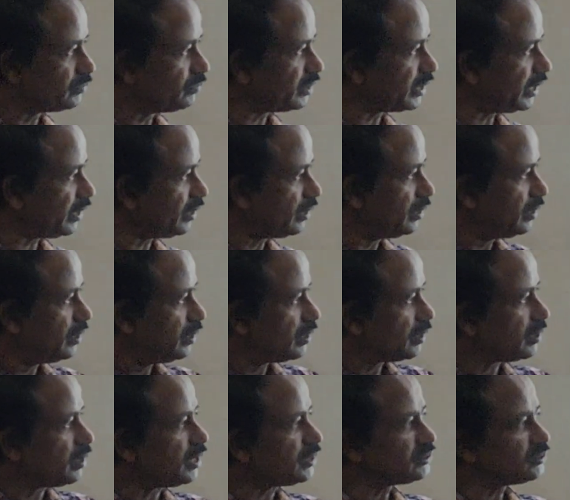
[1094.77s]
Okay,
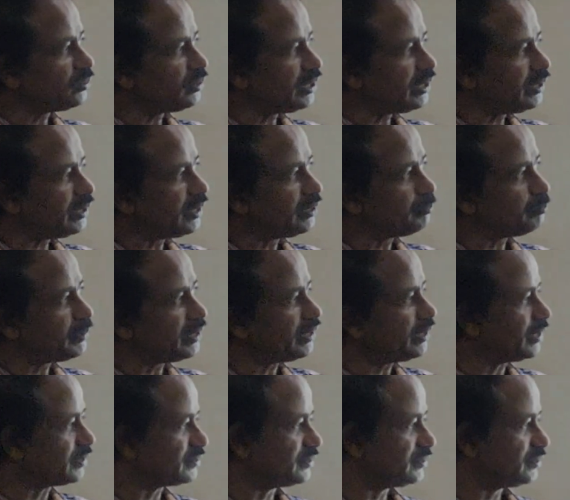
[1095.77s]
cos squared n
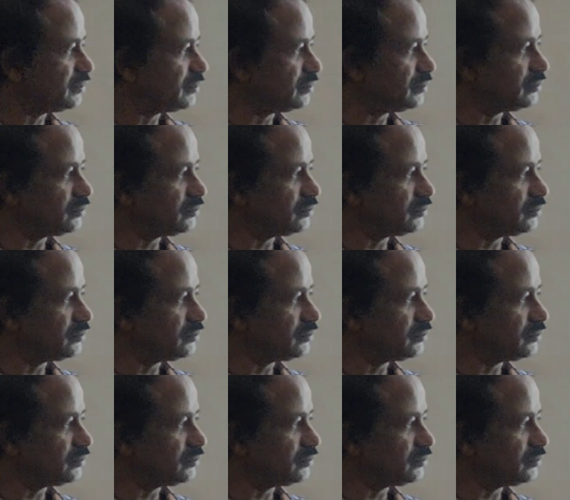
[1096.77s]
pi x.